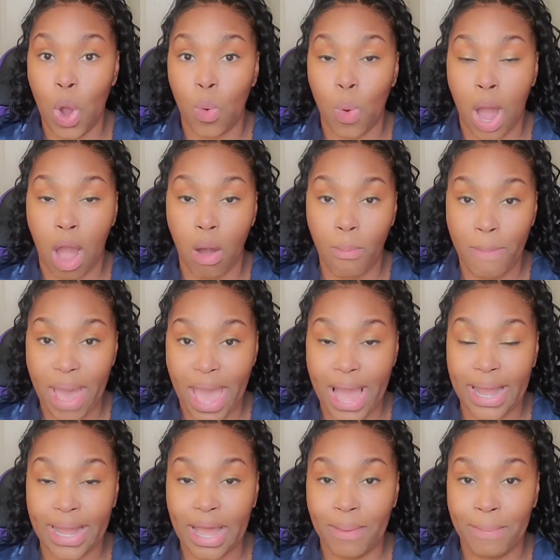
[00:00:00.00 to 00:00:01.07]
a while
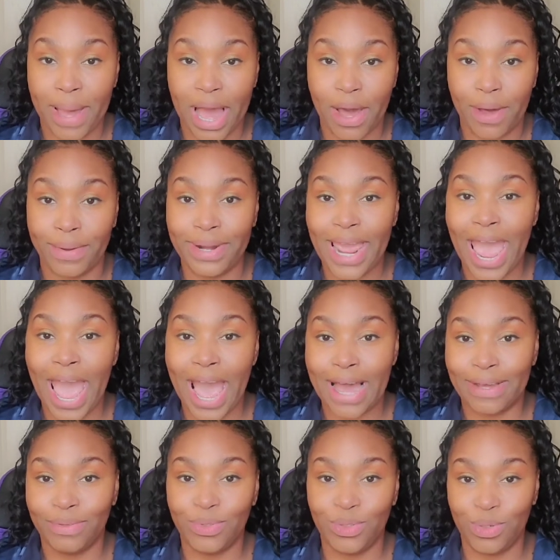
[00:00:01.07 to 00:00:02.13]
back about
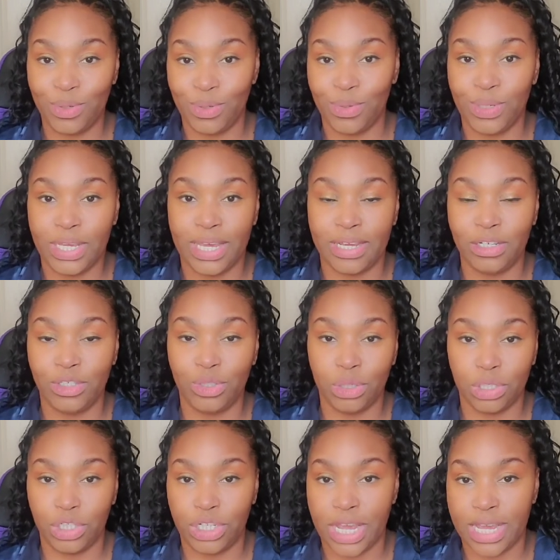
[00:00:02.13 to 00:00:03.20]
how to get your
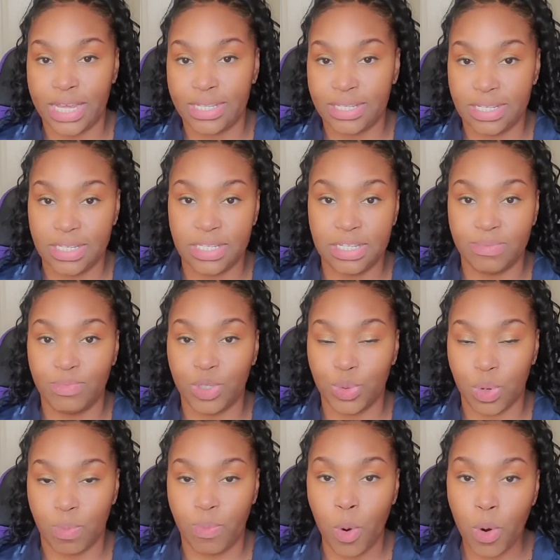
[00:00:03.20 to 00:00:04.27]
ChexSystems
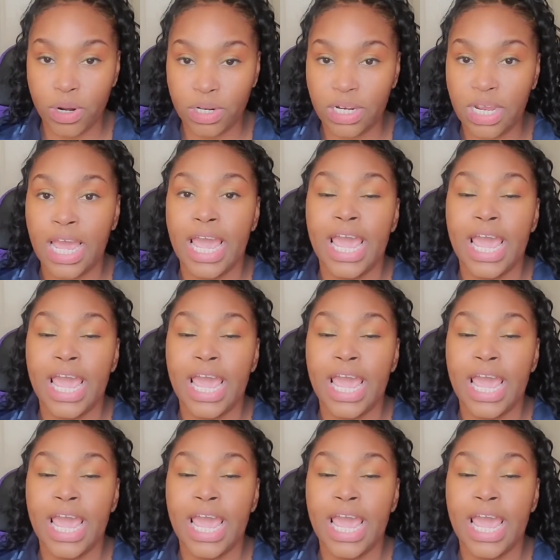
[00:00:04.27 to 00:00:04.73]
report